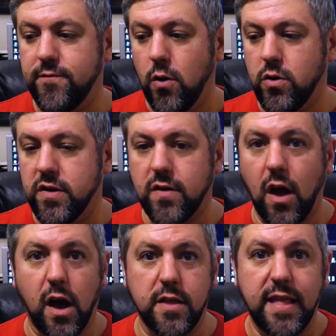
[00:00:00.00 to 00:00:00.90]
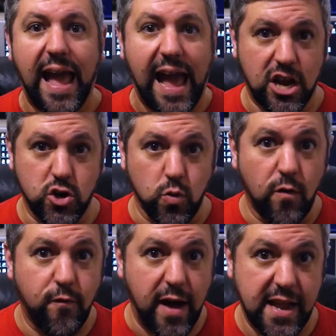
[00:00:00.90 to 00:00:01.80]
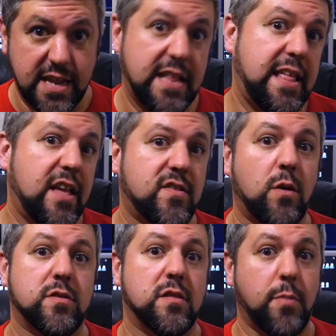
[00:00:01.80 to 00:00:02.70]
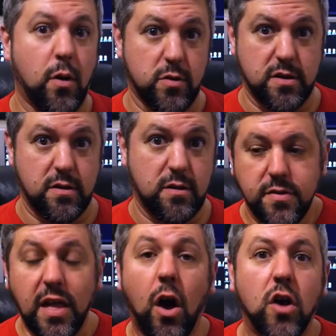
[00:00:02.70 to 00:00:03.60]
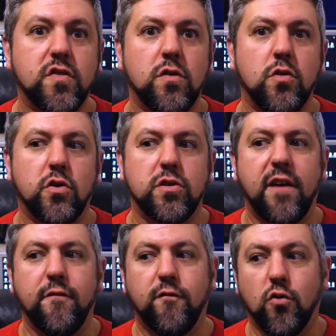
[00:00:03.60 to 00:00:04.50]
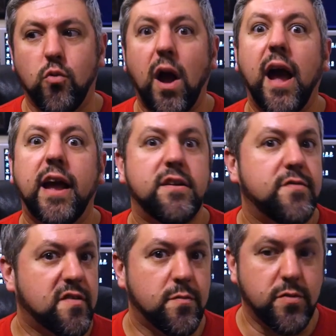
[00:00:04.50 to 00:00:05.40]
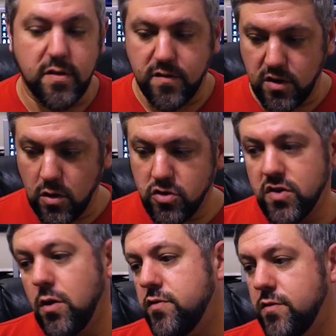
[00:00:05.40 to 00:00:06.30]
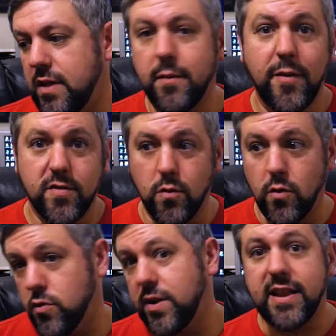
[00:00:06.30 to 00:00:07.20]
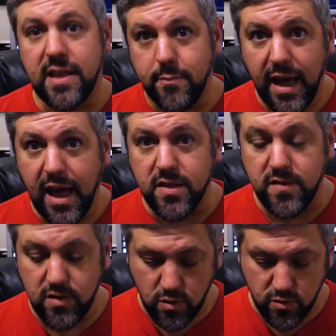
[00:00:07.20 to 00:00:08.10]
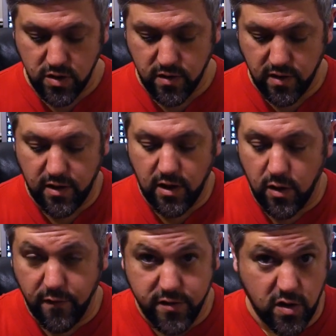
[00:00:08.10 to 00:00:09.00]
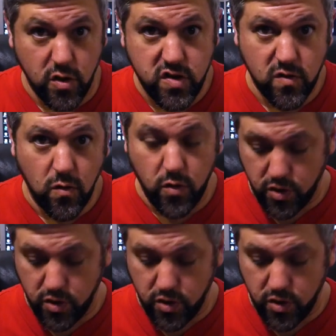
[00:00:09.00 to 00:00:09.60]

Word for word: focus on actual fighting and hands on with an opponent. They also learn a variety of disciplines. So you don't just go to an MMA school and learn how to hit pads. You know, the, you know if it's a good school,